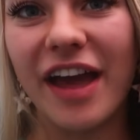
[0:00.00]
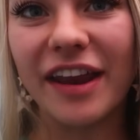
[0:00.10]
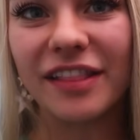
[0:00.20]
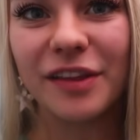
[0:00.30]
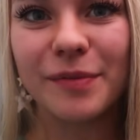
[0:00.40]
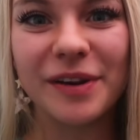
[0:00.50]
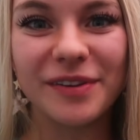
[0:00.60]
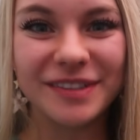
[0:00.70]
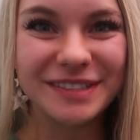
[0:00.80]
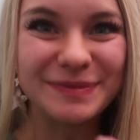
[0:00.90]
Added a little bit
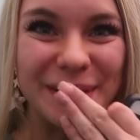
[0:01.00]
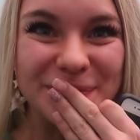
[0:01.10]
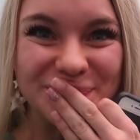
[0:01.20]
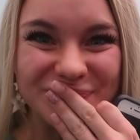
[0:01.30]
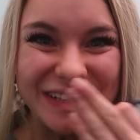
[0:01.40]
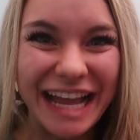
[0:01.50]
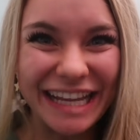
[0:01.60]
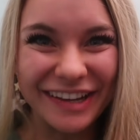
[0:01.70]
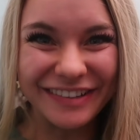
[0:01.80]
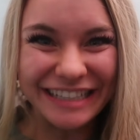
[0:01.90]
of curls, but I
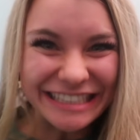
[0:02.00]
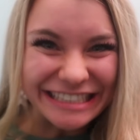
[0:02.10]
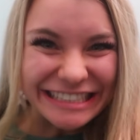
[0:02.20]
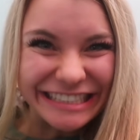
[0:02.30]
can't wait.